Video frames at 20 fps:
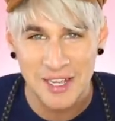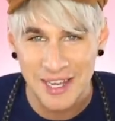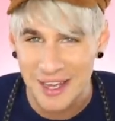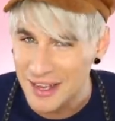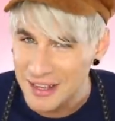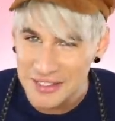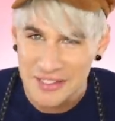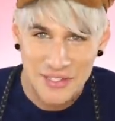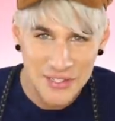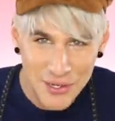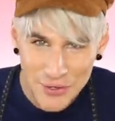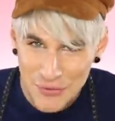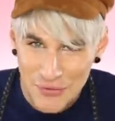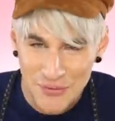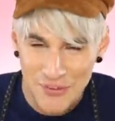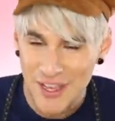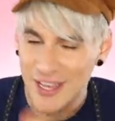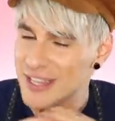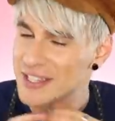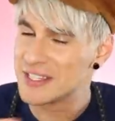because
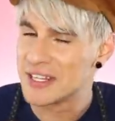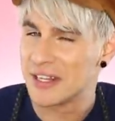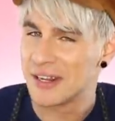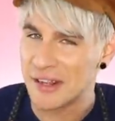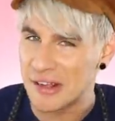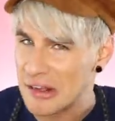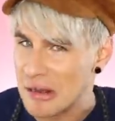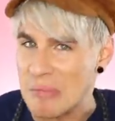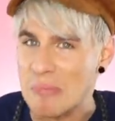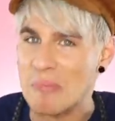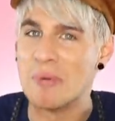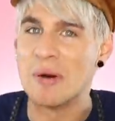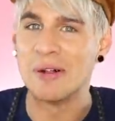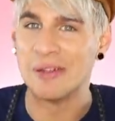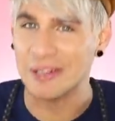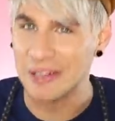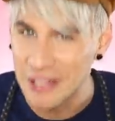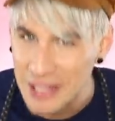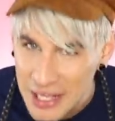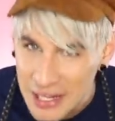Sophia didn't
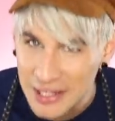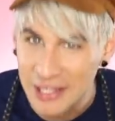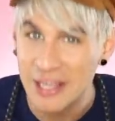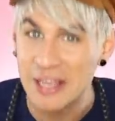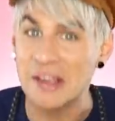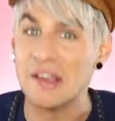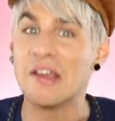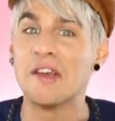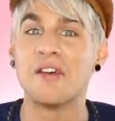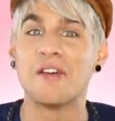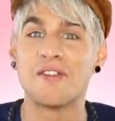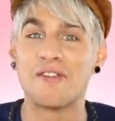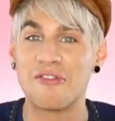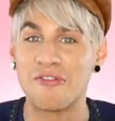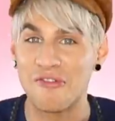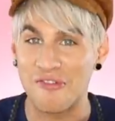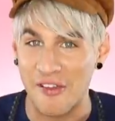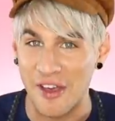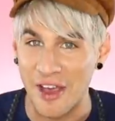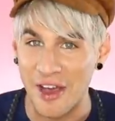completely
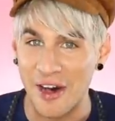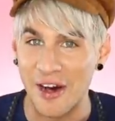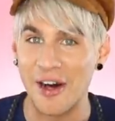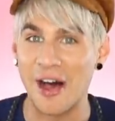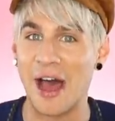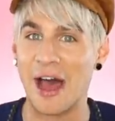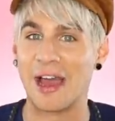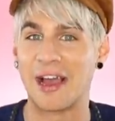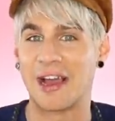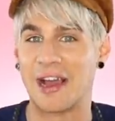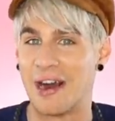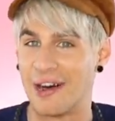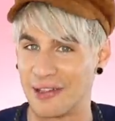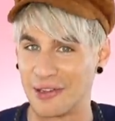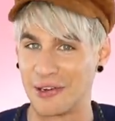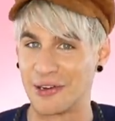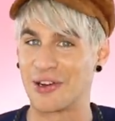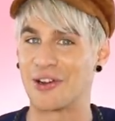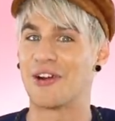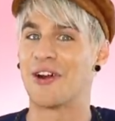fail at
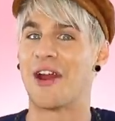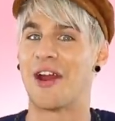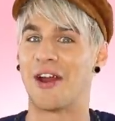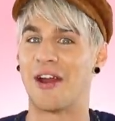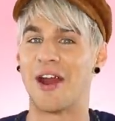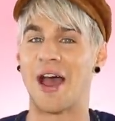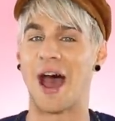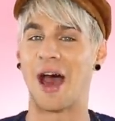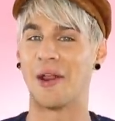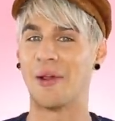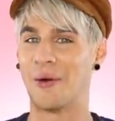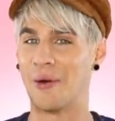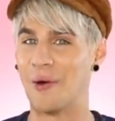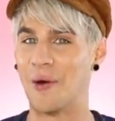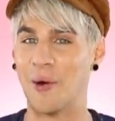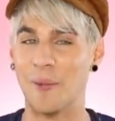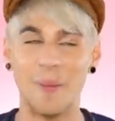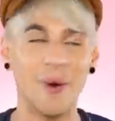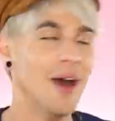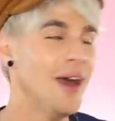coloring her hair at
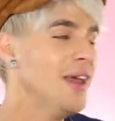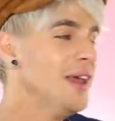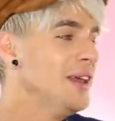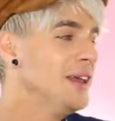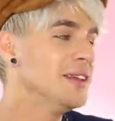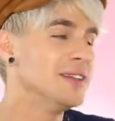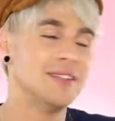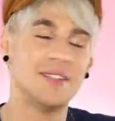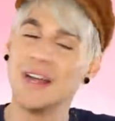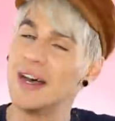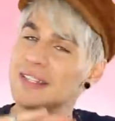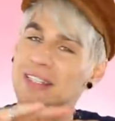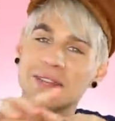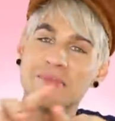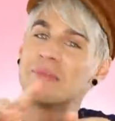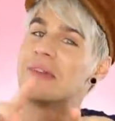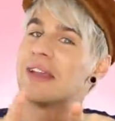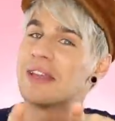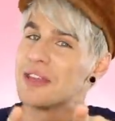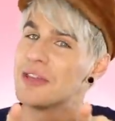home
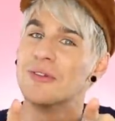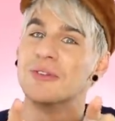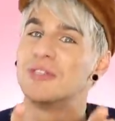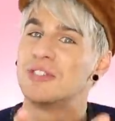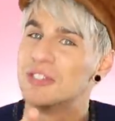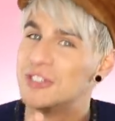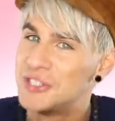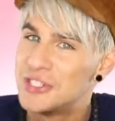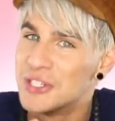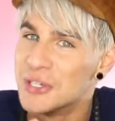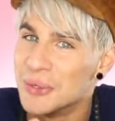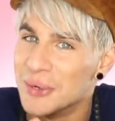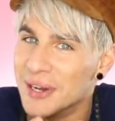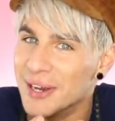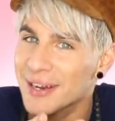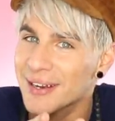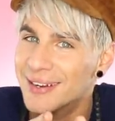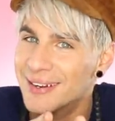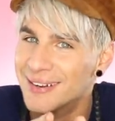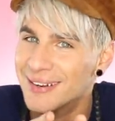doesn't mean you should do
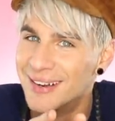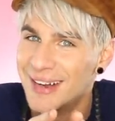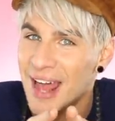it.